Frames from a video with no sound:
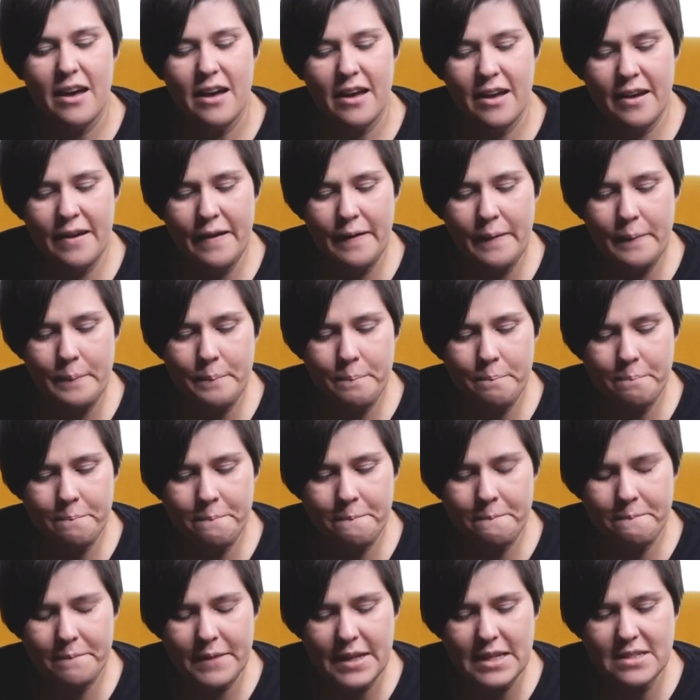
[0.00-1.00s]

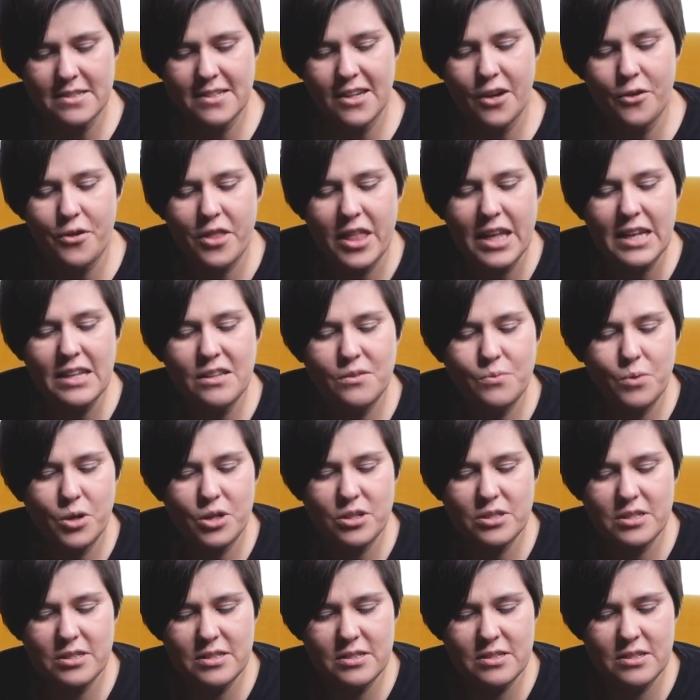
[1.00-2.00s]
Um, so that
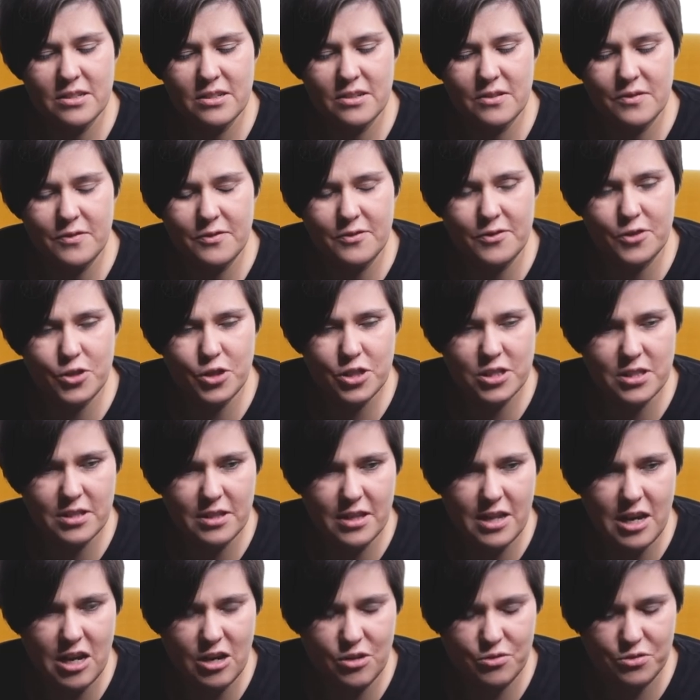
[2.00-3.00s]
was the first
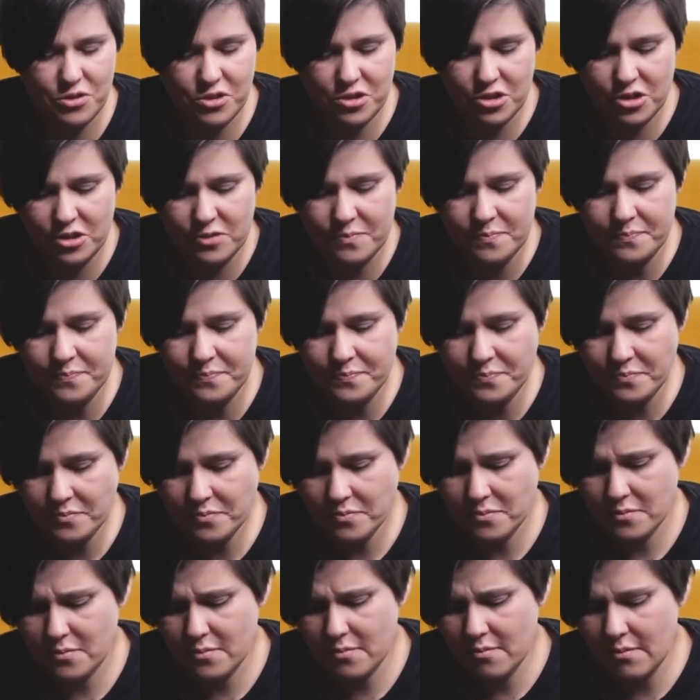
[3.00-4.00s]
launch.
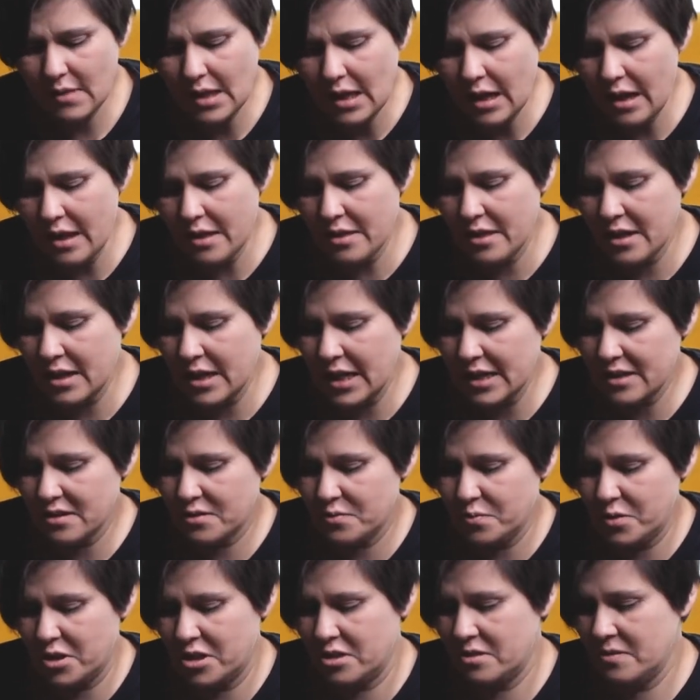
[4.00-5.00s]
The next
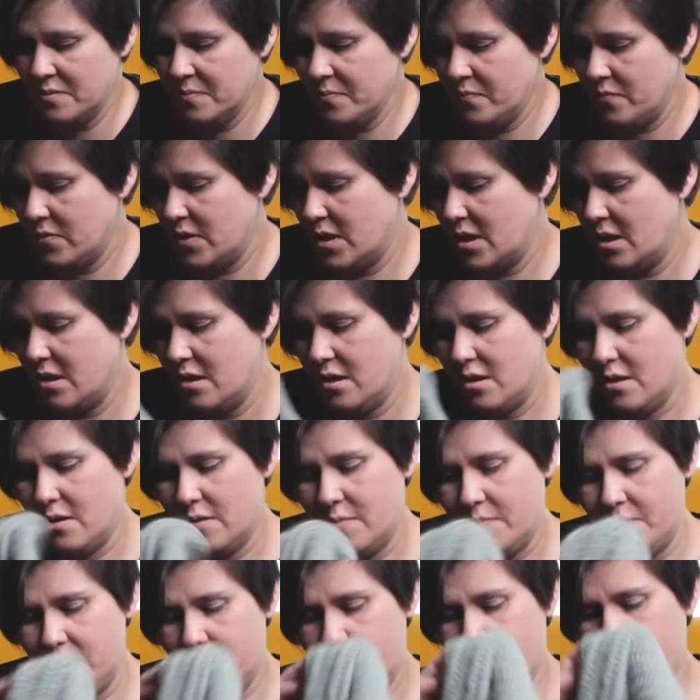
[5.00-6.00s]
one,
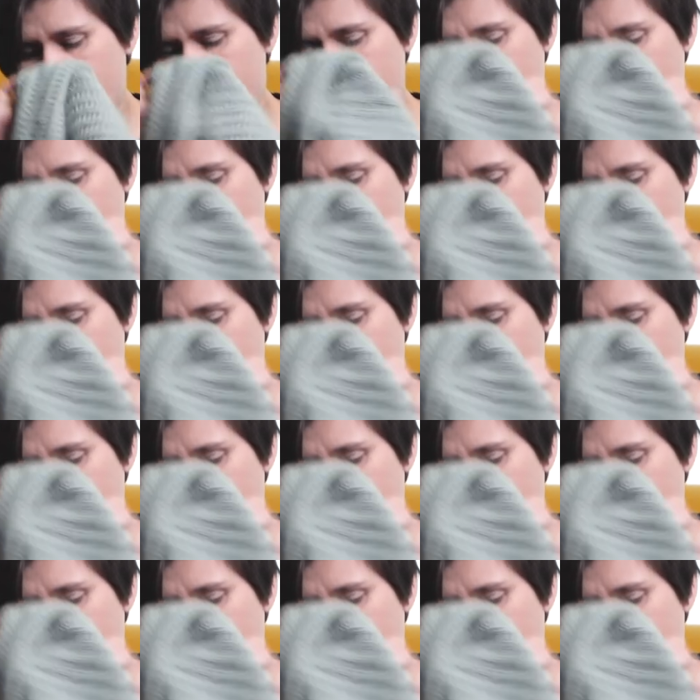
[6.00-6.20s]
um,